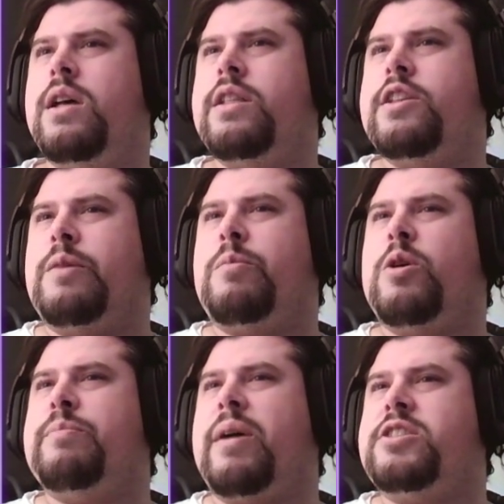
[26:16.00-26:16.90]
There are more
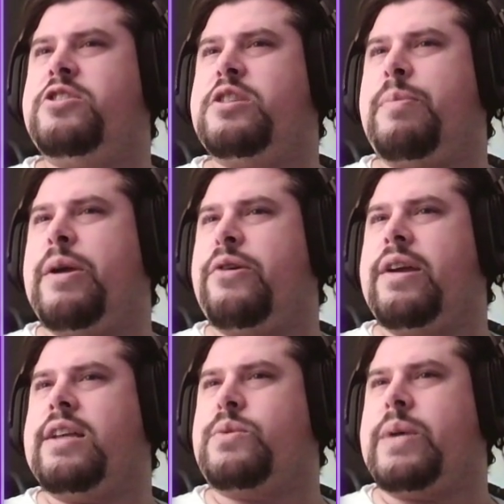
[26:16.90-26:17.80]
monsters
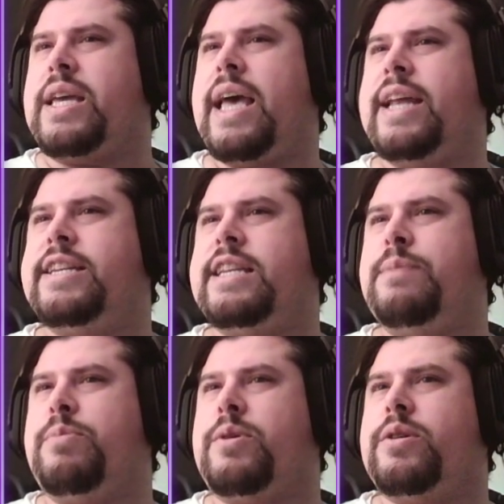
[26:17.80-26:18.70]
appearing as we head
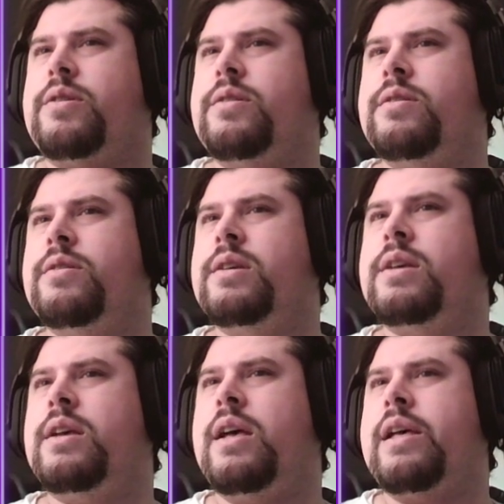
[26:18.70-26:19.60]
deeper.
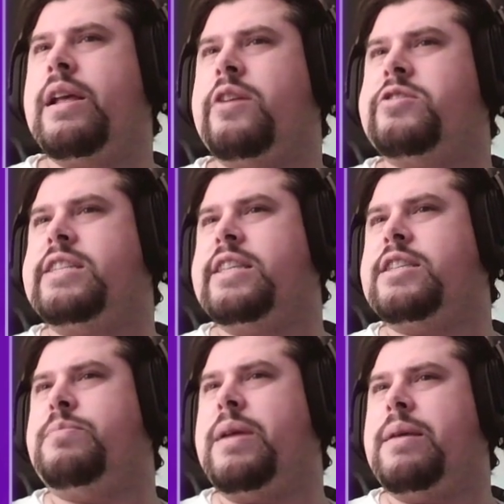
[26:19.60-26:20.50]
I don't see
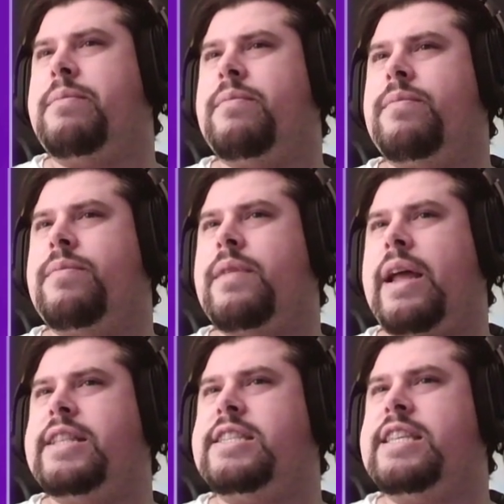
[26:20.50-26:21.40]
this many. I
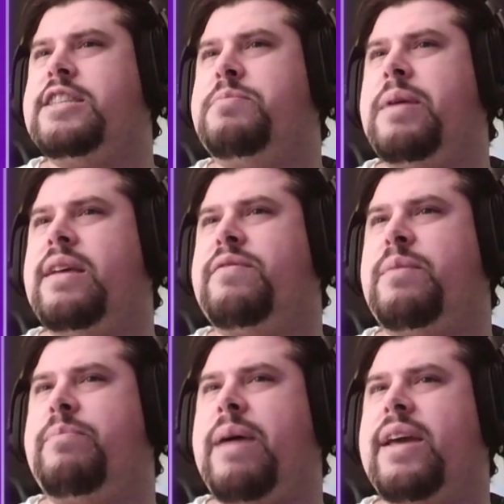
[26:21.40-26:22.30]
didn't see this many of
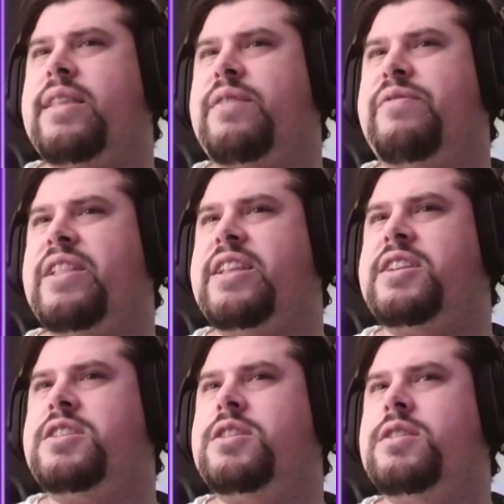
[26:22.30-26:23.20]
them back at the
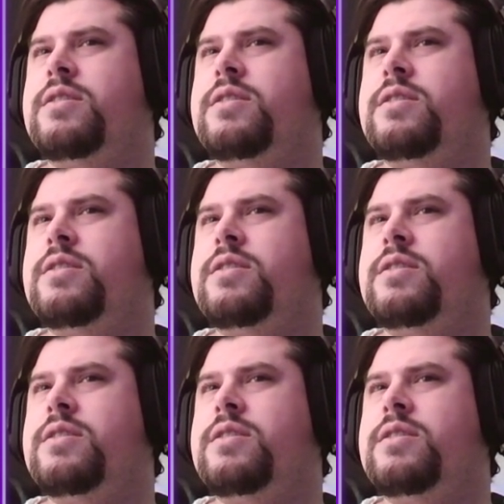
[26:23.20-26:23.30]
village.